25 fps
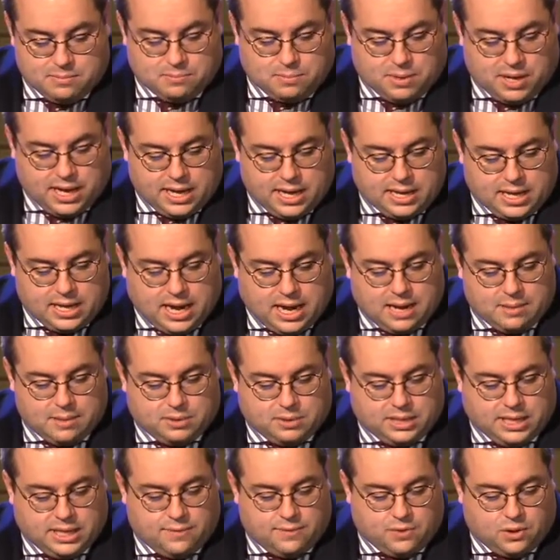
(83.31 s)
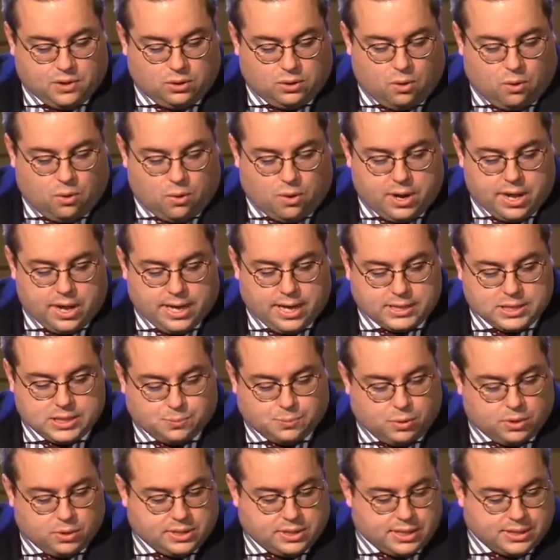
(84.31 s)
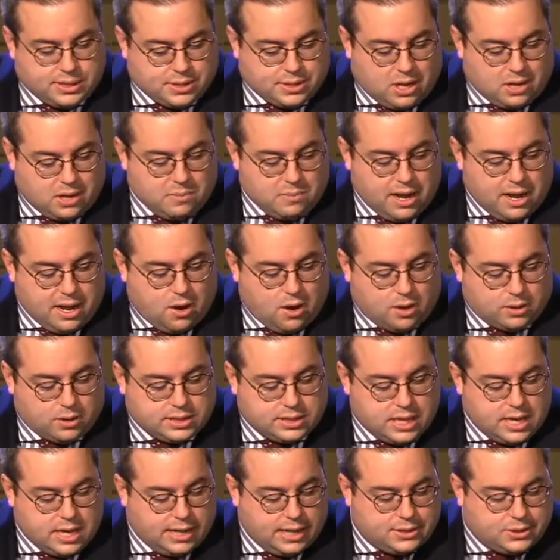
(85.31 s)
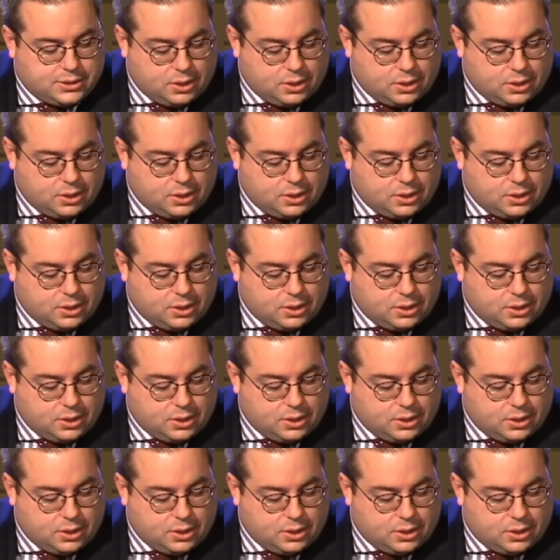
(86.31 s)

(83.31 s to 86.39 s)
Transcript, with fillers: But I believe the Lord has put this on my heart tonight.